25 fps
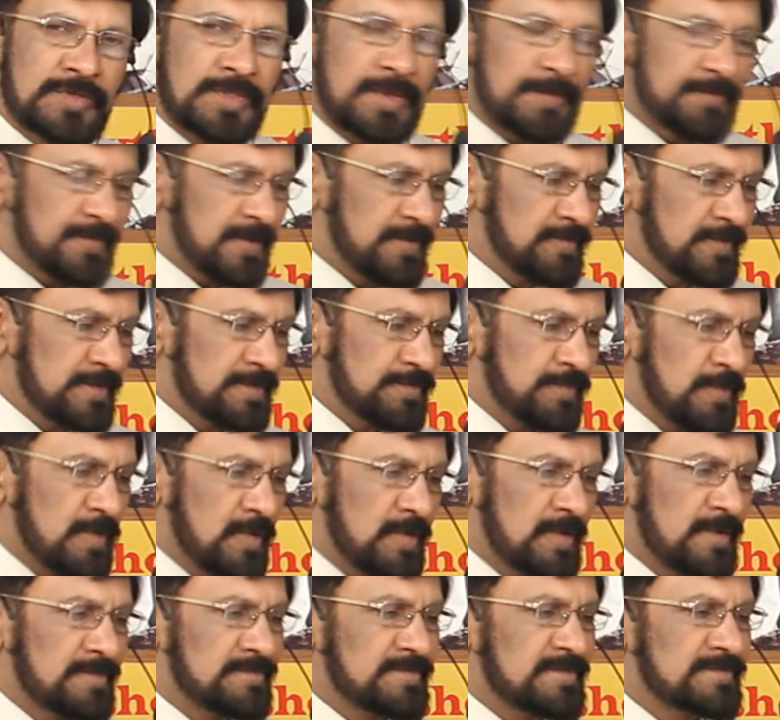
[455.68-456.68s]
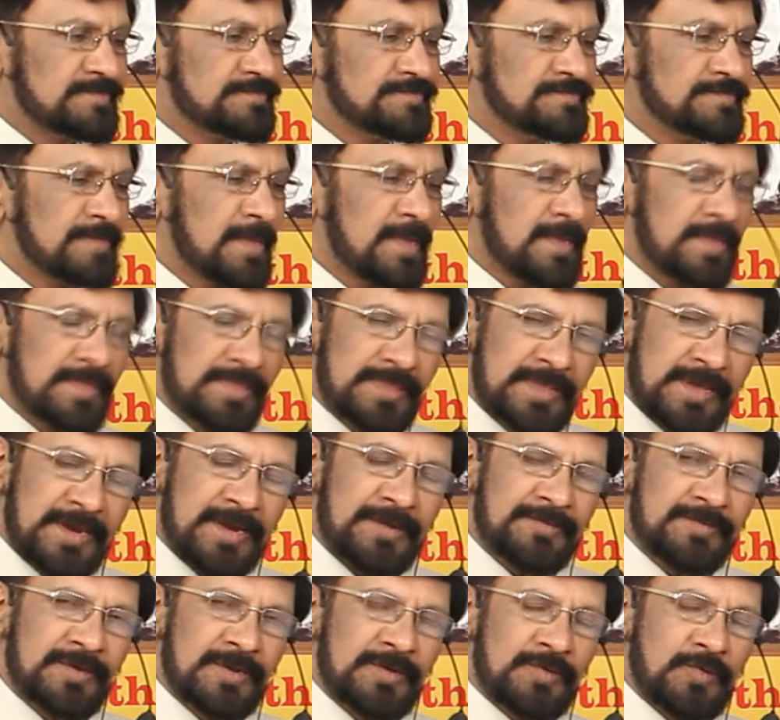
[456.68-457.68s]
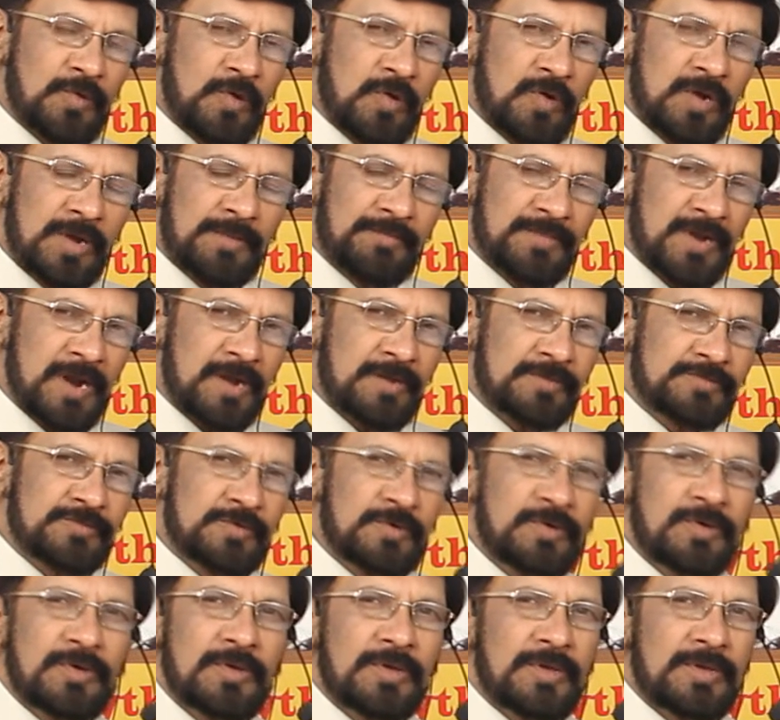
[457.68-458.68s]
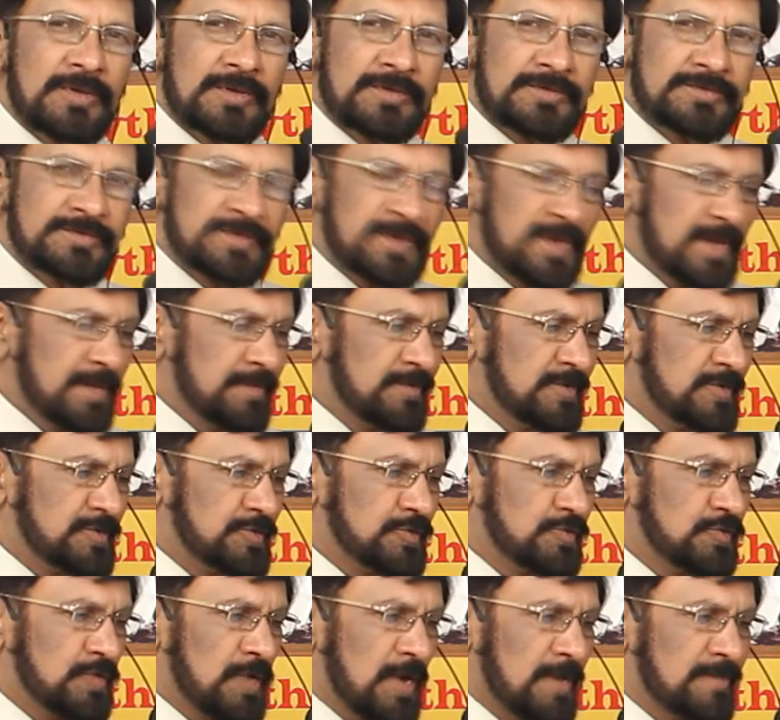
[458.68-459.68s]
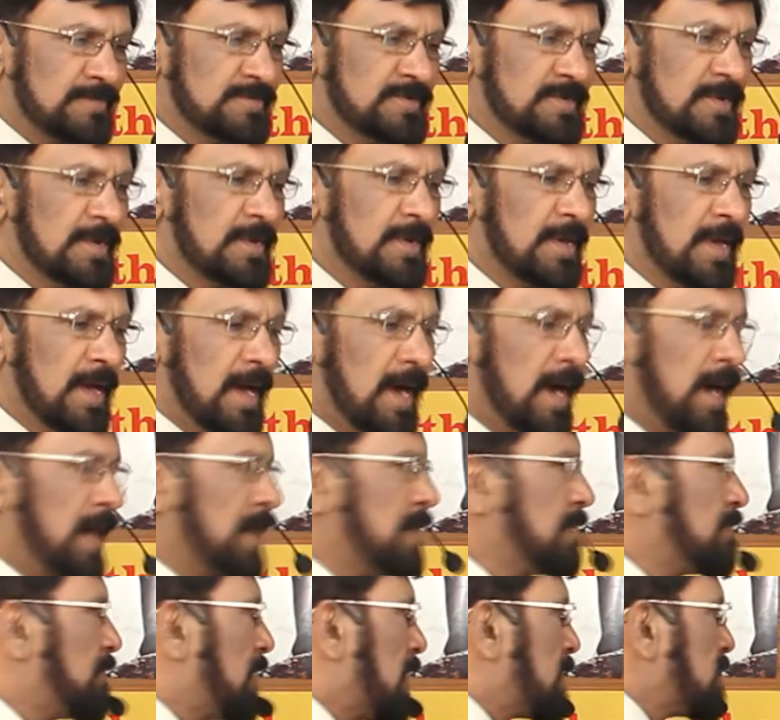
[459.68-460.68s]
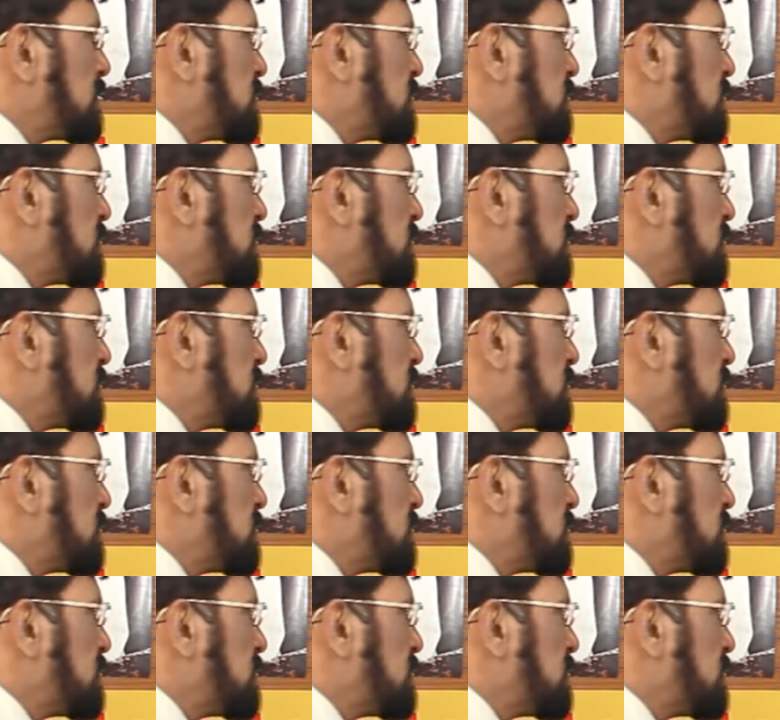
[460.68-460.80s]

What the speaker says: the previous program. Thereafter, roll number also, same issue comes. And one